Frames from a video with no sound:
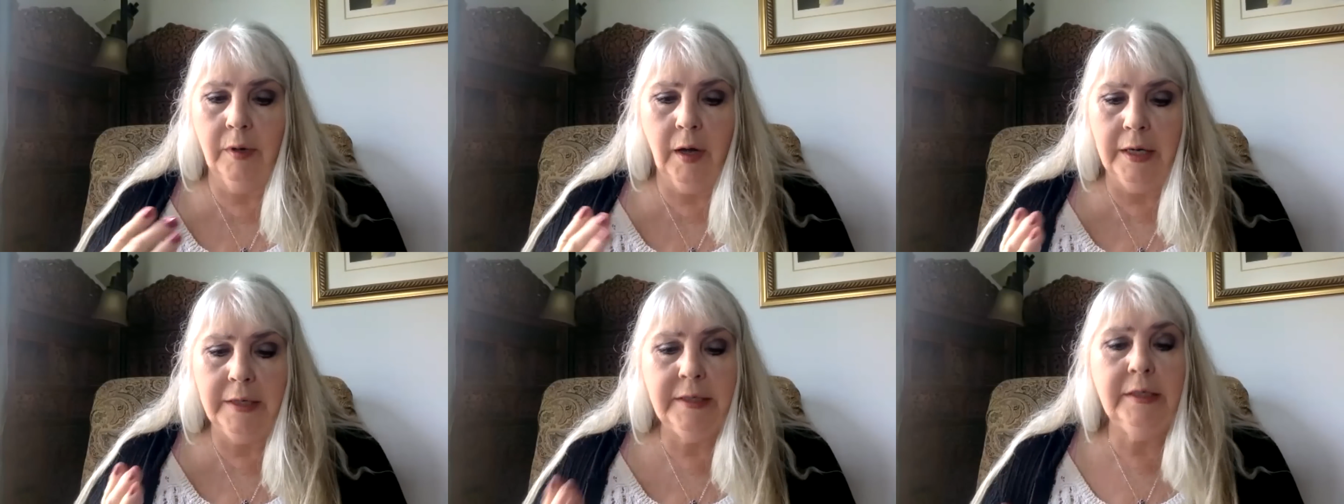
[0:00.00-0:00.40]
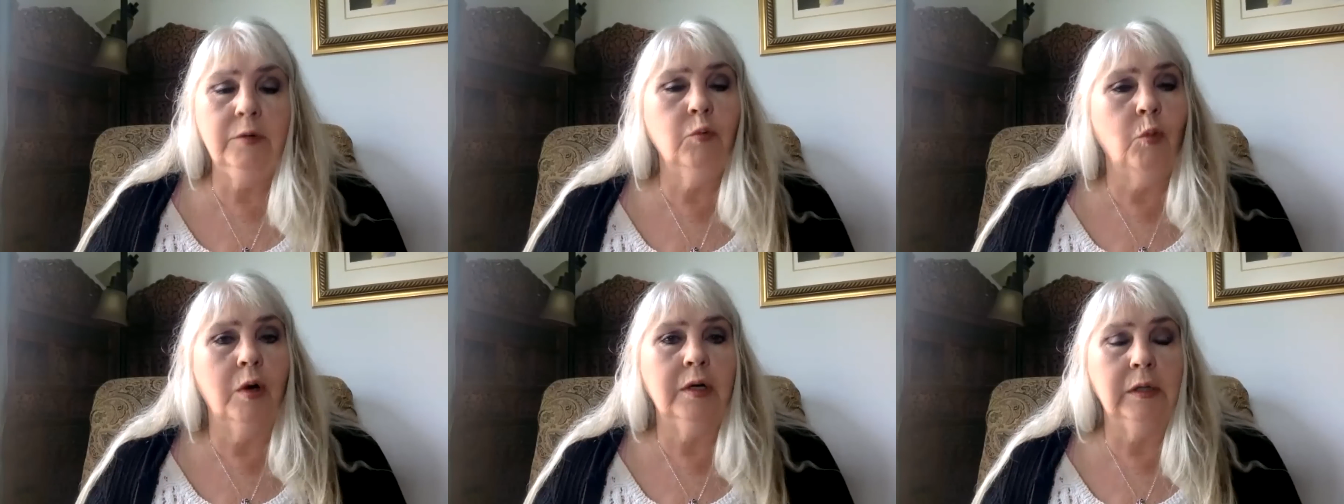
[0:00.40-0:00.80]
I
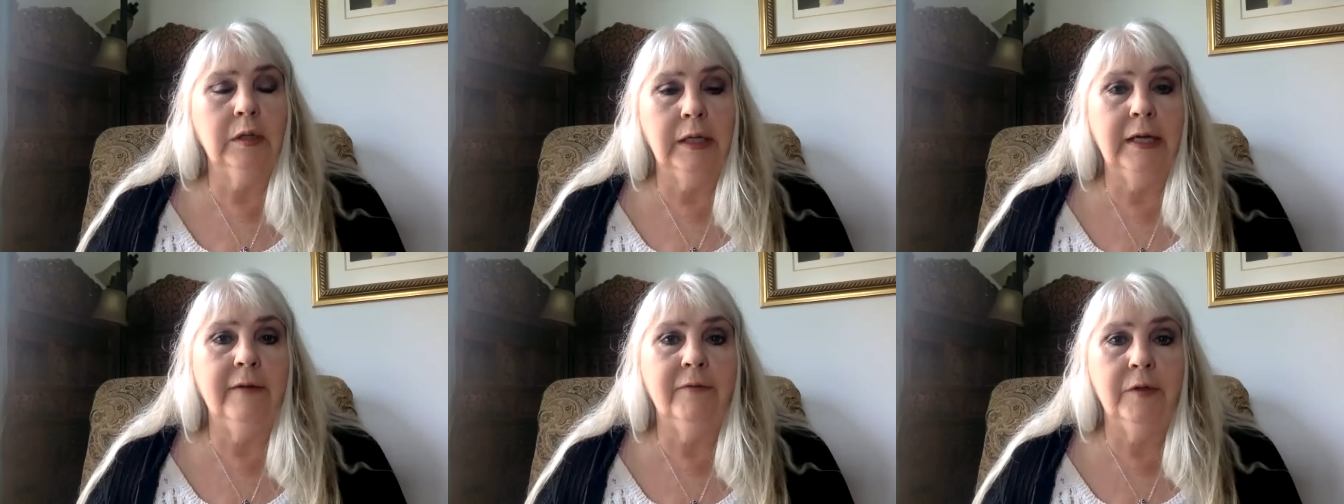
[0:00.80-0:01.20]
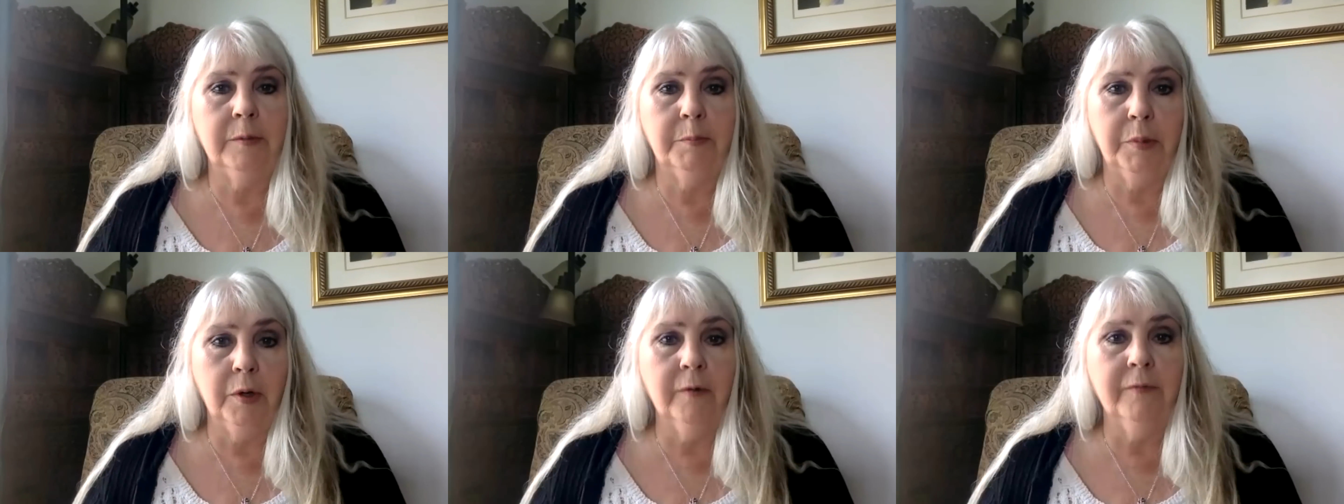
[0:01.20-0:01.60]
didn't want to leave the
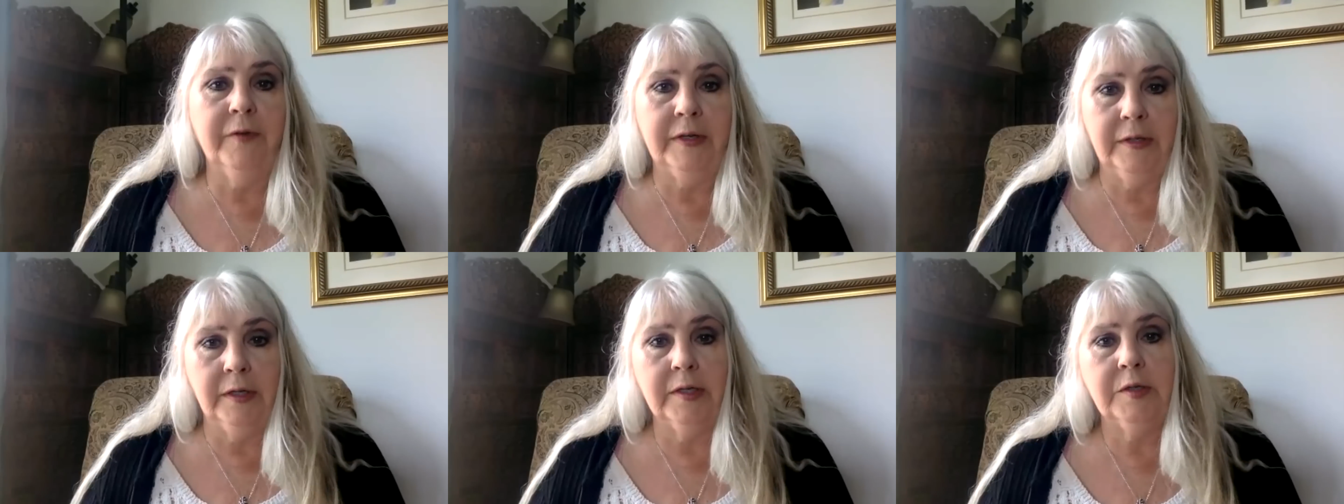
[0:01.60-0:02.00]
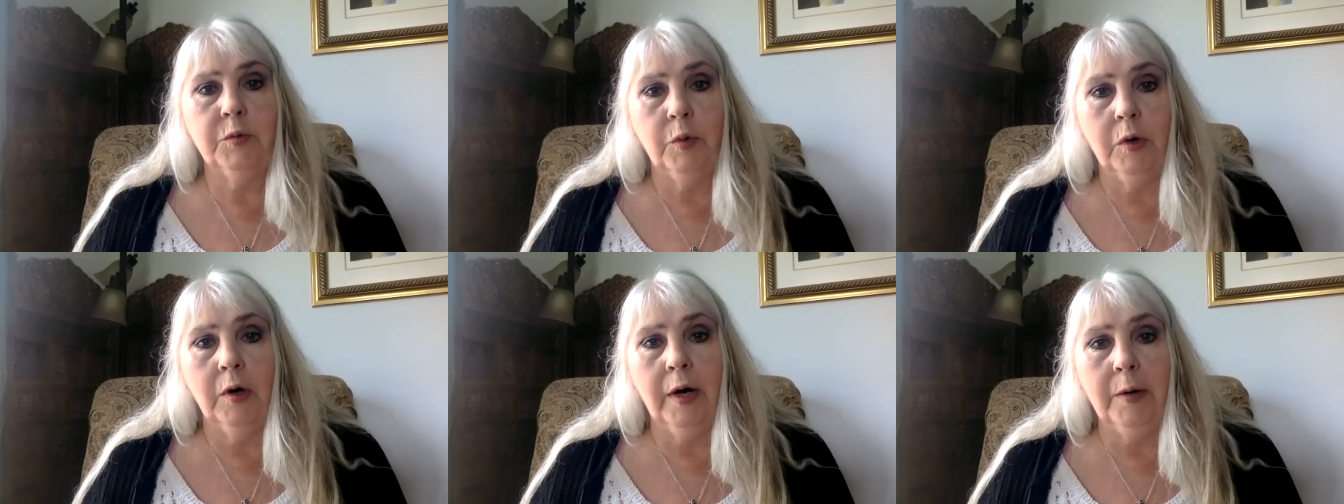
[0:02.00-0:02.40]
perfectness
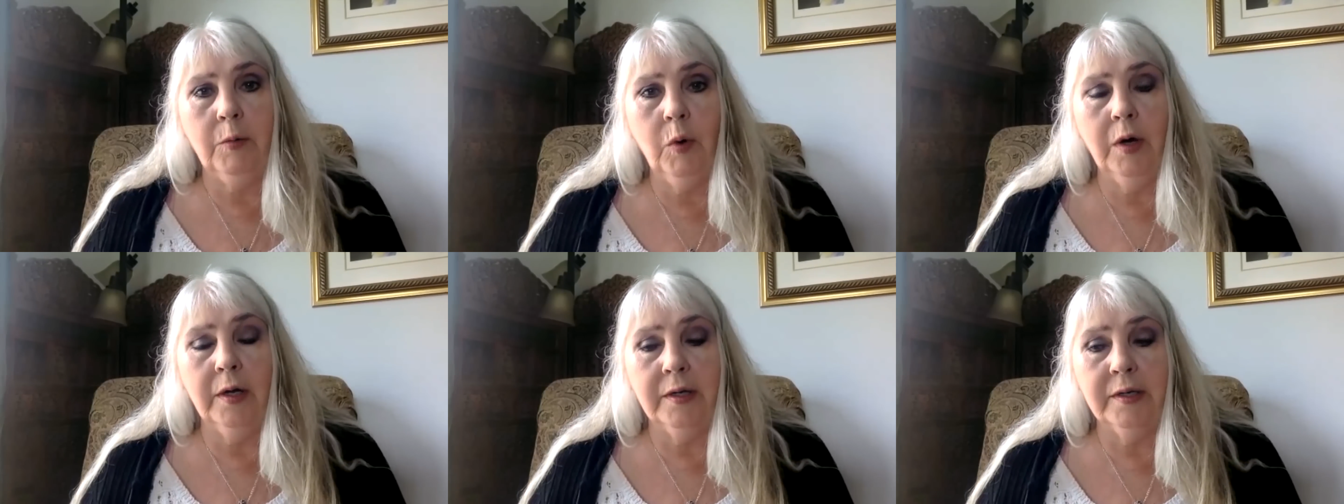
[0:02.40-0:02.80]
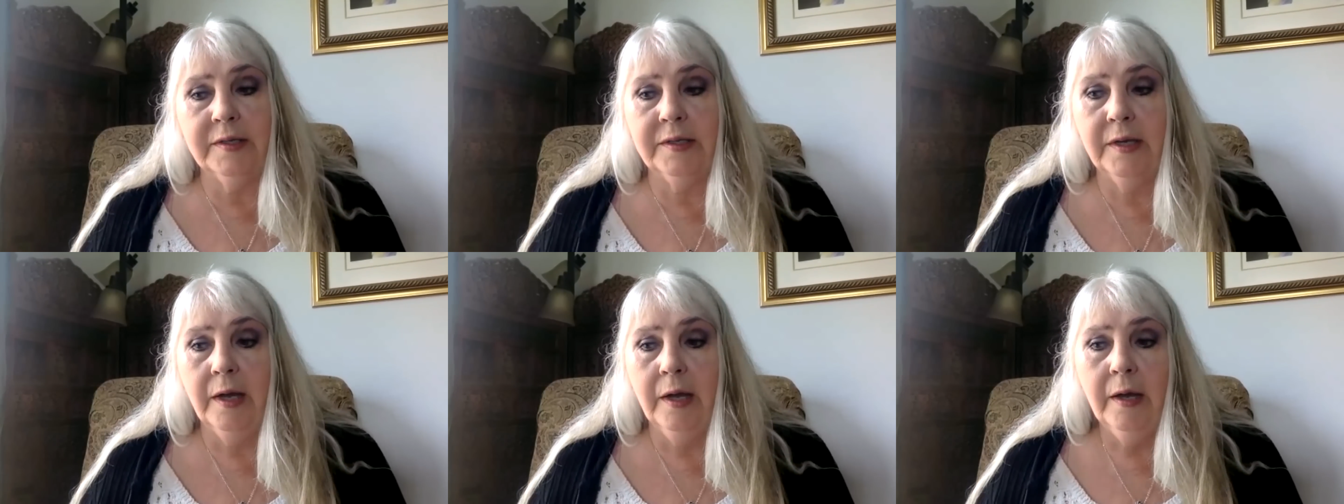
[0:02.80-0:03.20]
where I
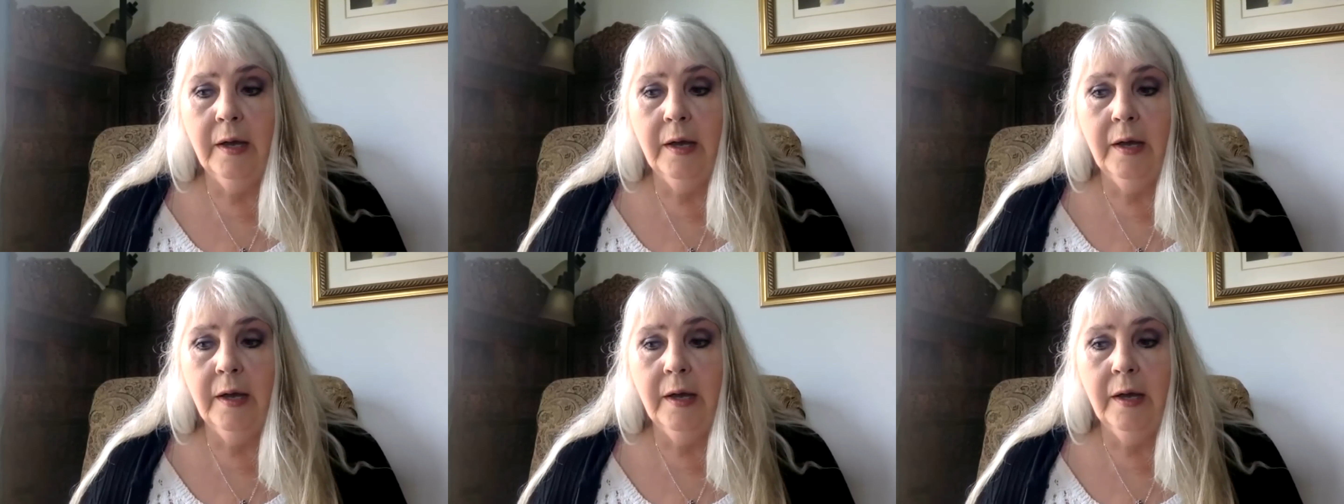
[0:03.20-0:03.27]
was.